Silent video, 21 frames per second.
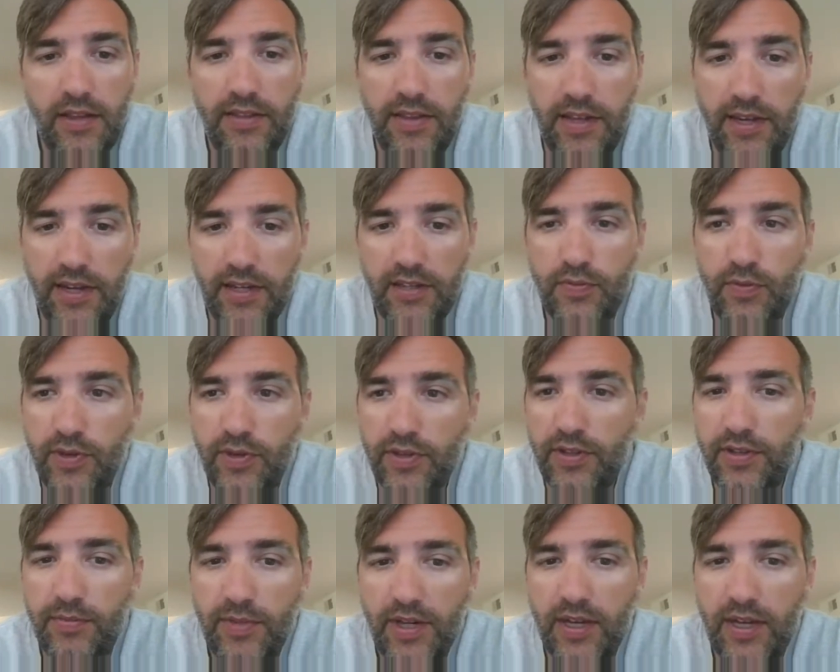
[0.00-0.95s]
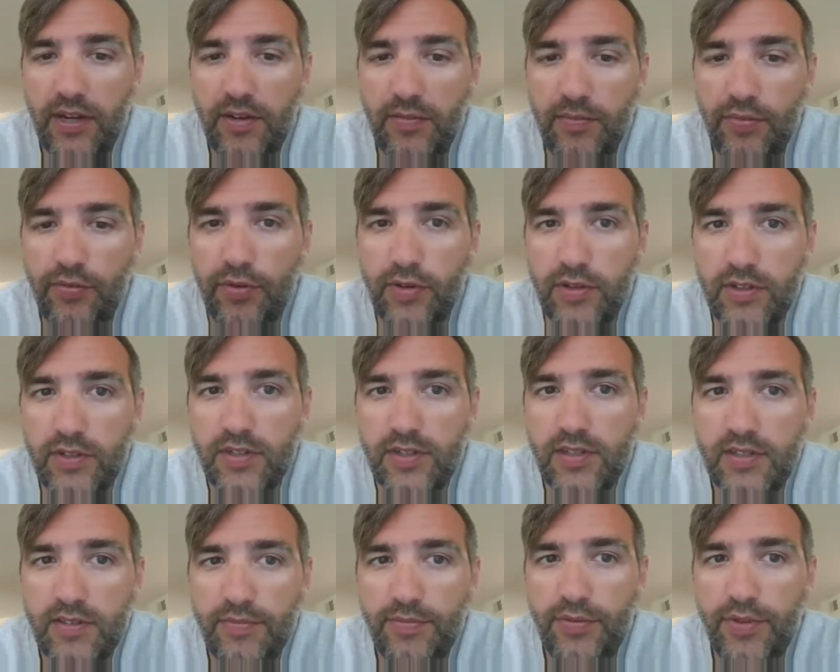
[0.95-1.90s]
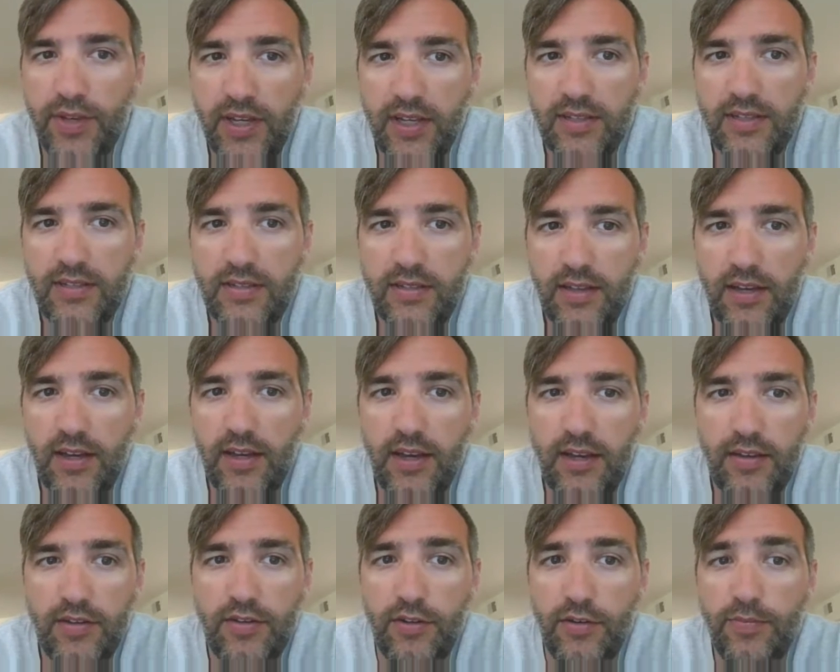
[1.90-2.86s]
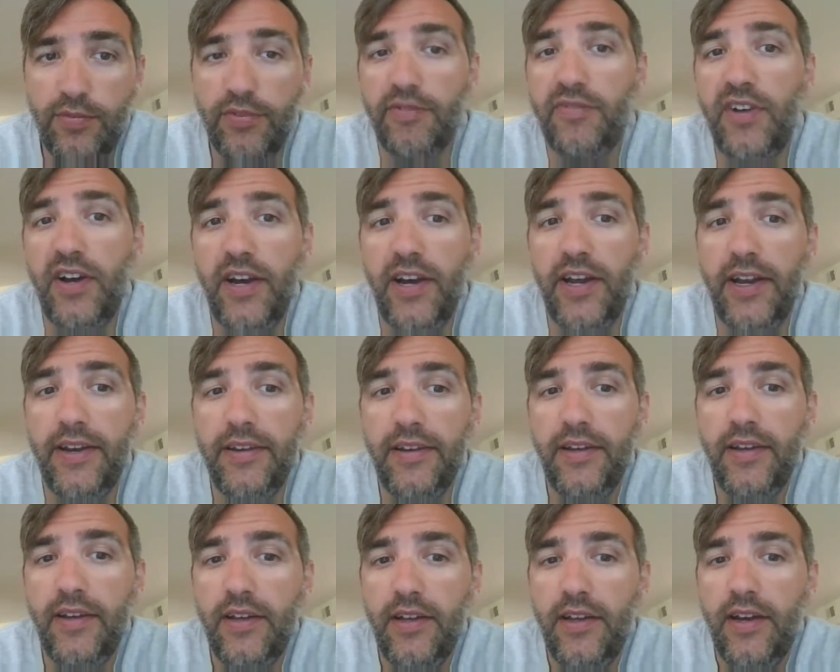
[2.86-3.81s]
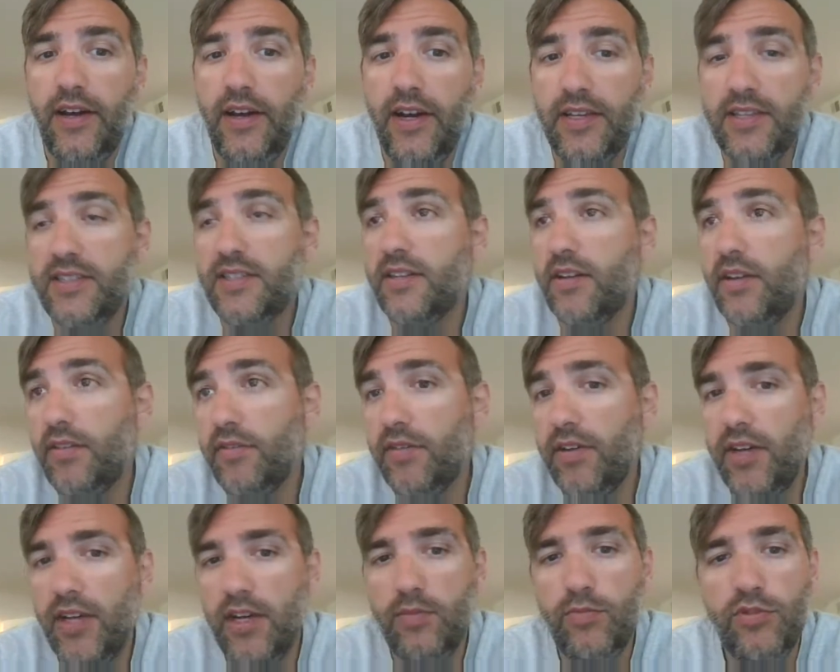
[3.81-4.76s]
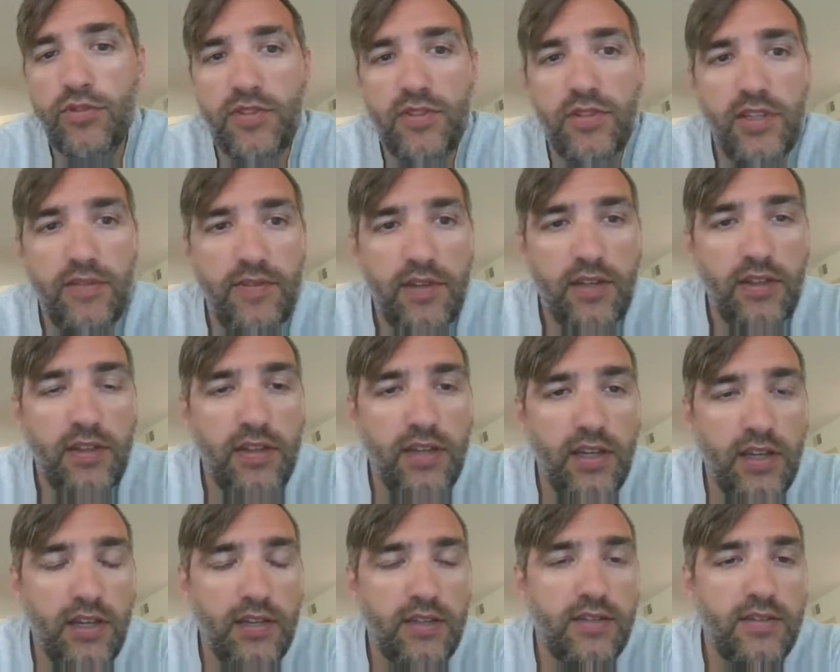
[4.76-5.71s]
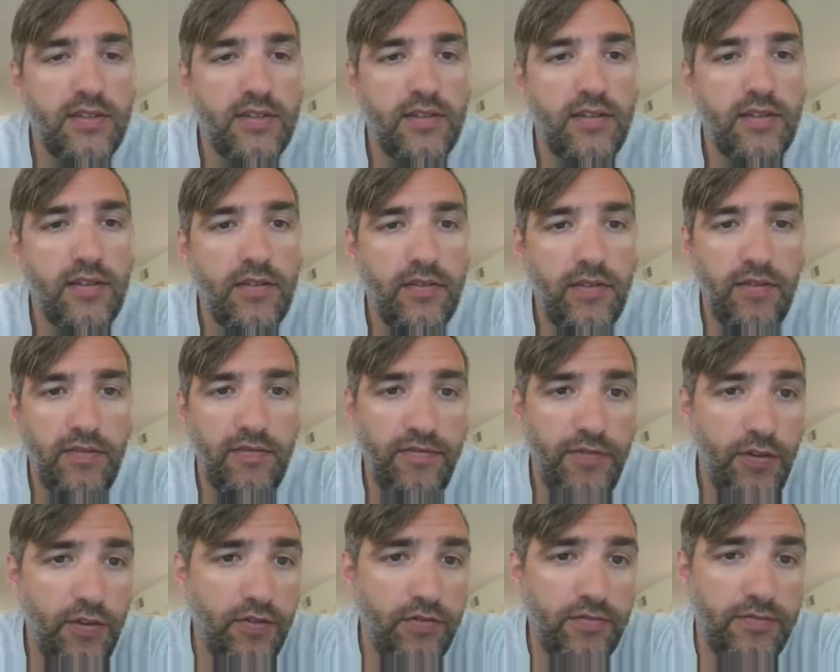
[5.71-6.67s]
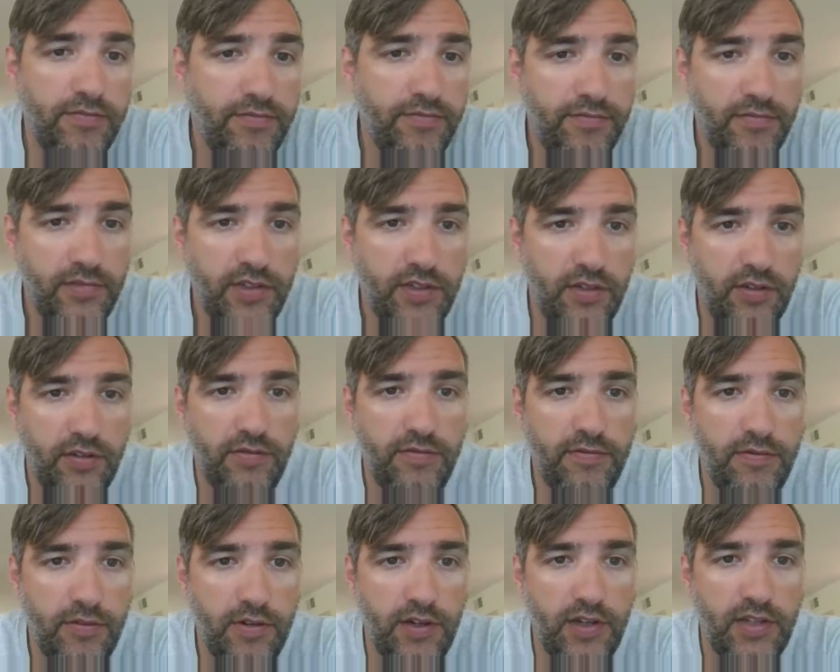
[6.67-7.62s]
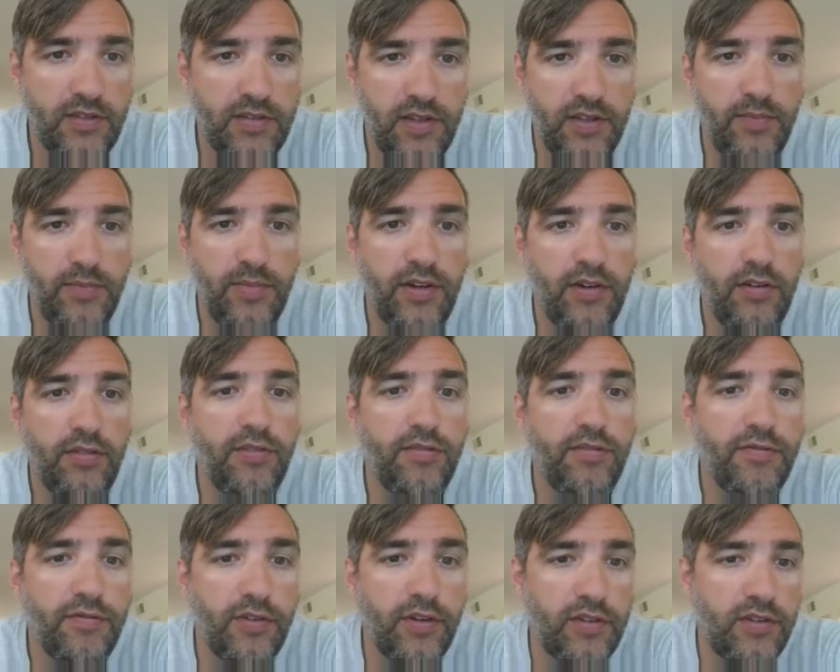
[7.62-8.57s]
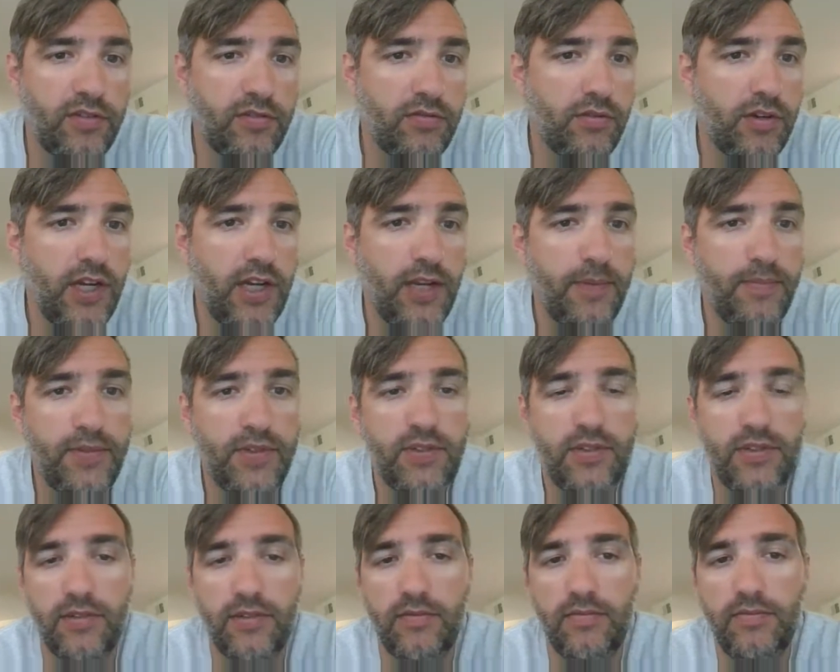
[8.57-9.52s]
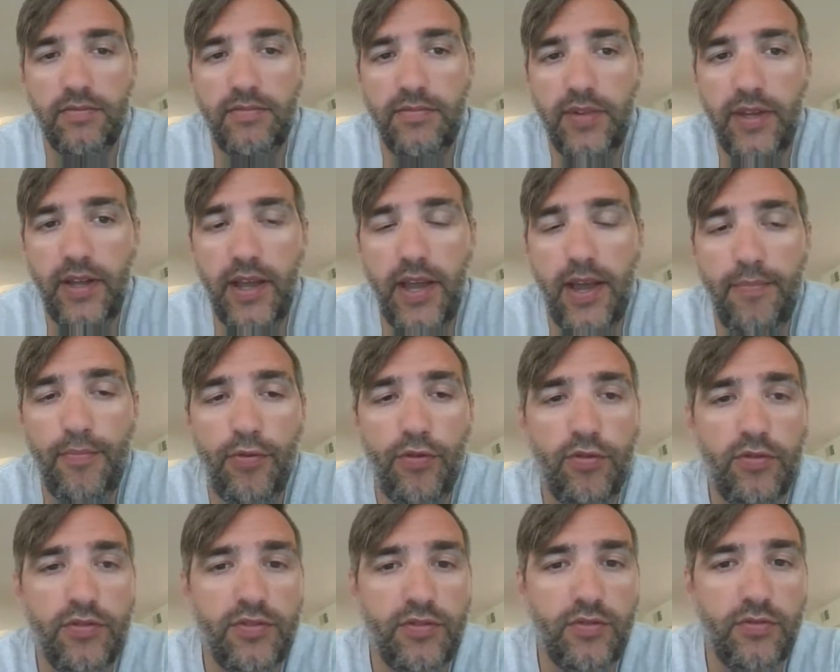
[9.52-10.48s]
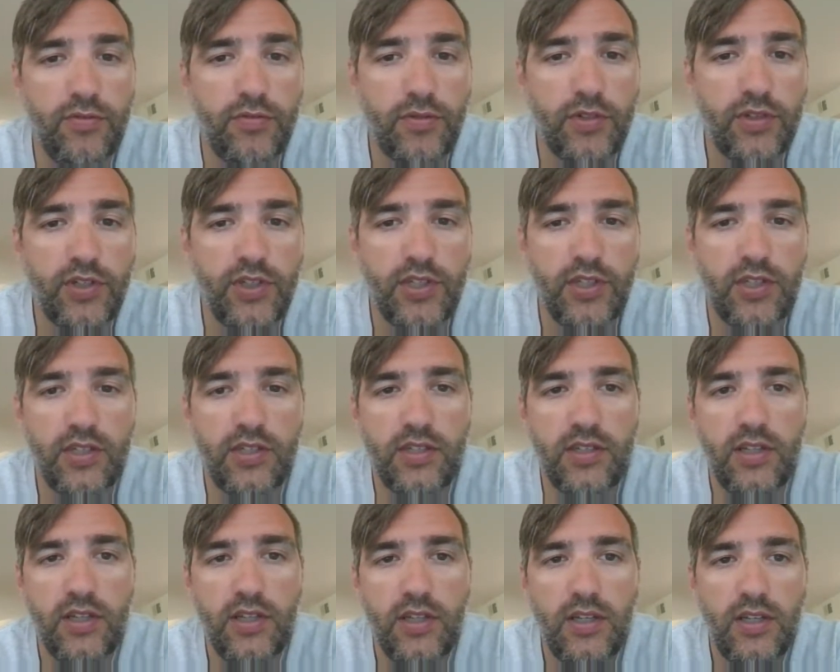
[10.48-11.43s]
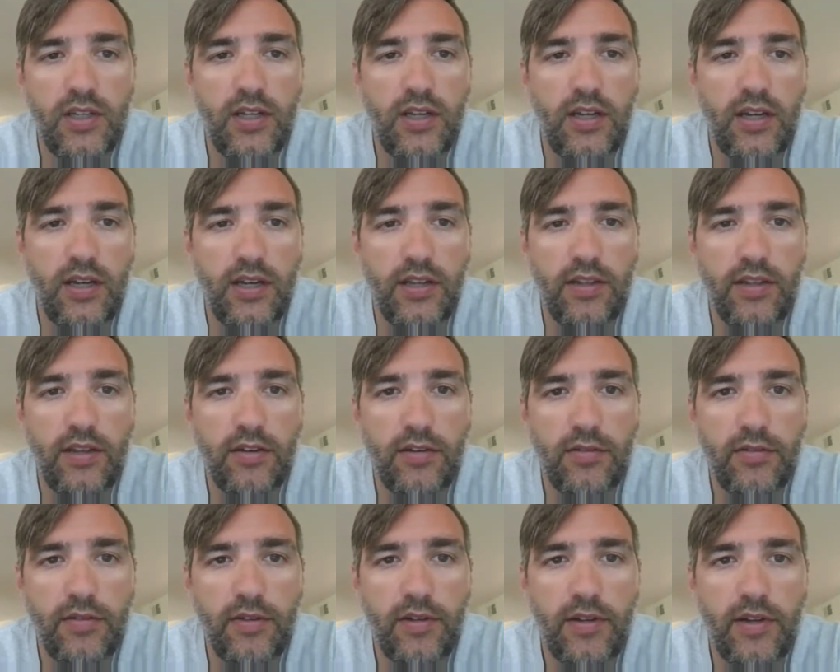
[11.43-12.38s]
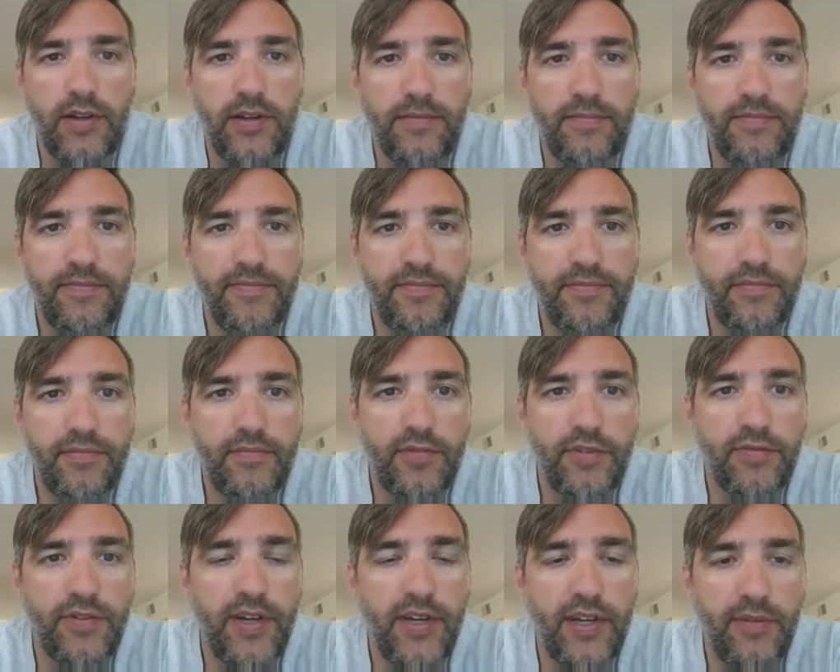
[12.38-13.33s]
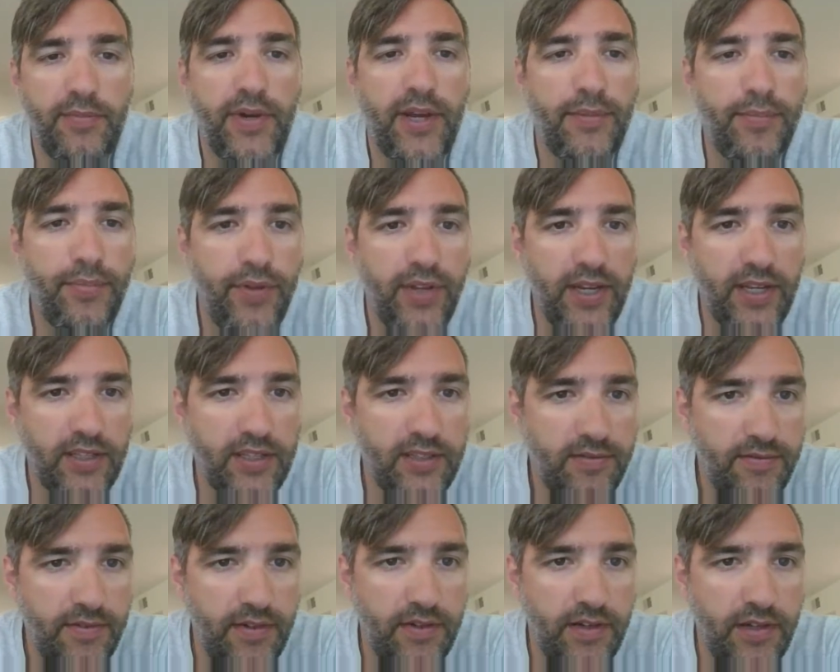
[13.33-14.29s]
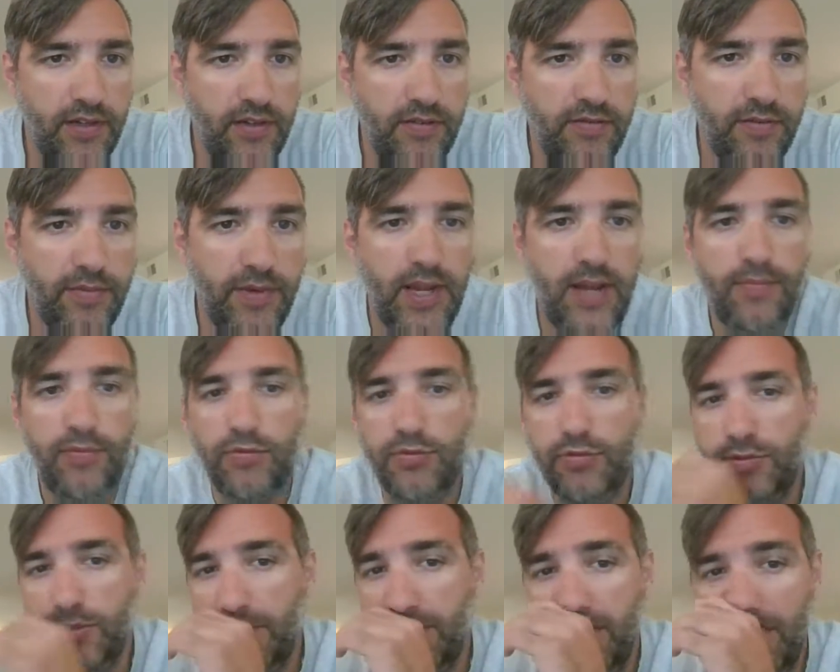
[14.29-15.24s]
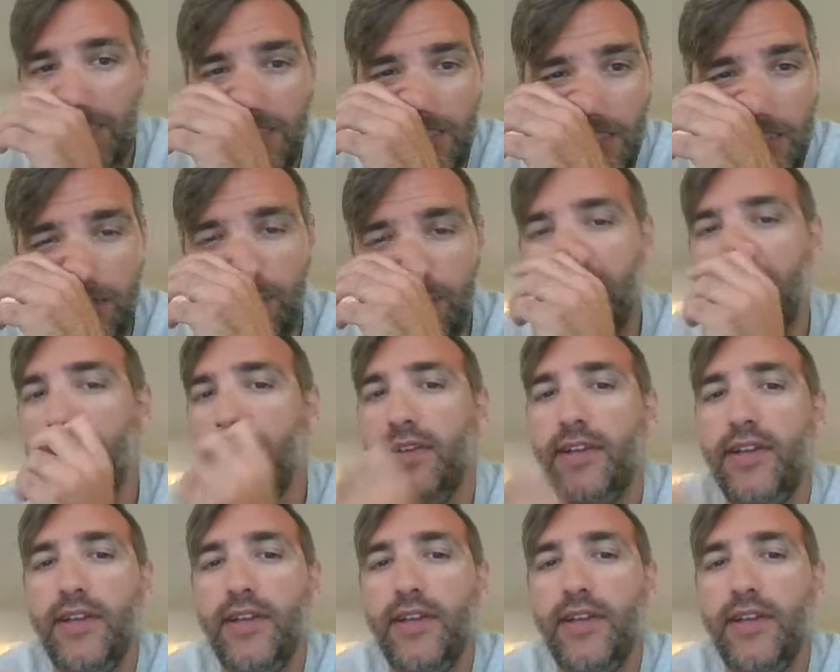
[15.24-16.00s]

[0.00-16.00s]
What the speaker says: That is one of the main importances of plants. They do provide us and other animals and living things food. So for us, think about all the fruits, grapes and apples and oranges that are provided by plants. Very good, from apple trees and so on.